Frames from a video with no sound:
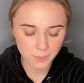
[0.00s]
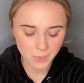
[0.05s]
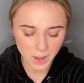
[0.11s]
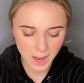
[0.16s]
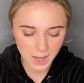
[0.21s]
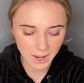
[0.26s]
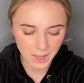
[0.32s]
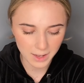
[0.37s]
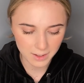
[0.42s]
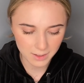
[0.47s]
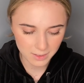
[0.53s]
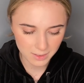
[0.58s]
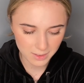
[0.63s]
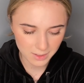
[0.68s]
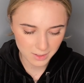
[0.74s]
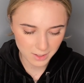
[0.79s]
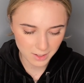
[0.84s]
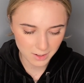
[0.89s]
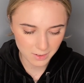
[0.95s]
highlight.
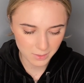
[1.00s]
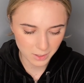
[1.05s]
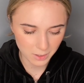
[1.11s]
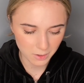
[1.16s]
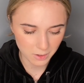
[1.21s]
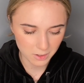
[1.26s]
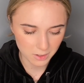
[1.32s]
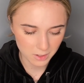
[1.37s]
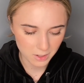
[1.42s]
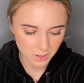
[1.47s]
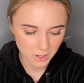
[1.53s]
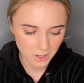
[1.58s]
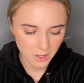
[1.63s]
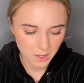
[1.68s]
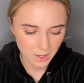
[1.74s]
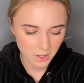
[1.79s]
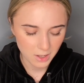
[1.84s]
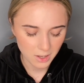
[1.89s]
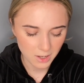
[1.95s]
Oh my god.
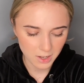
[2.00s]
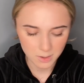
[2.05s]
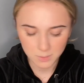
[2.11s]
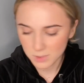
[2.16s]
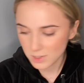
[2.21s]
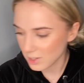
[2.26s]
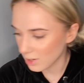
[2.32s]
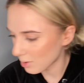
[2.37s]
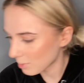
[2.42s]
I'm so